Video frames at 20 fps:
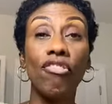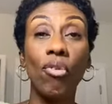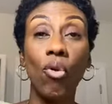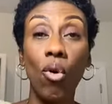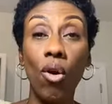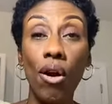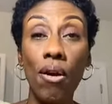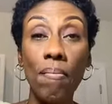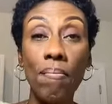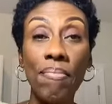
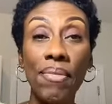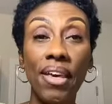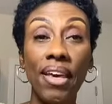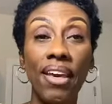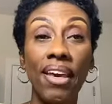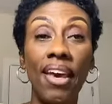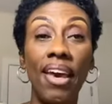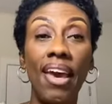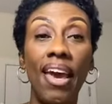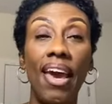form,
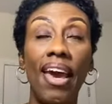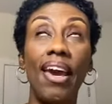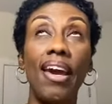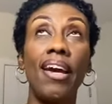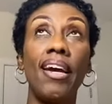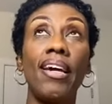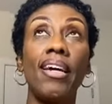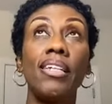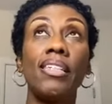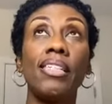
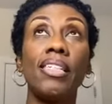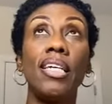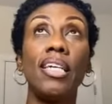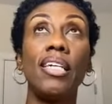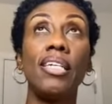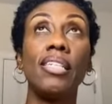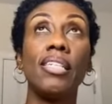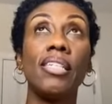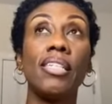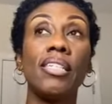and
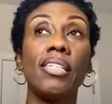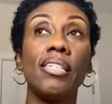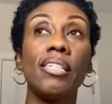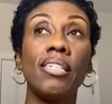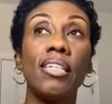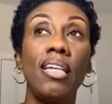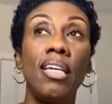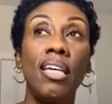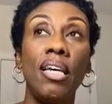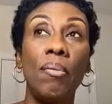it's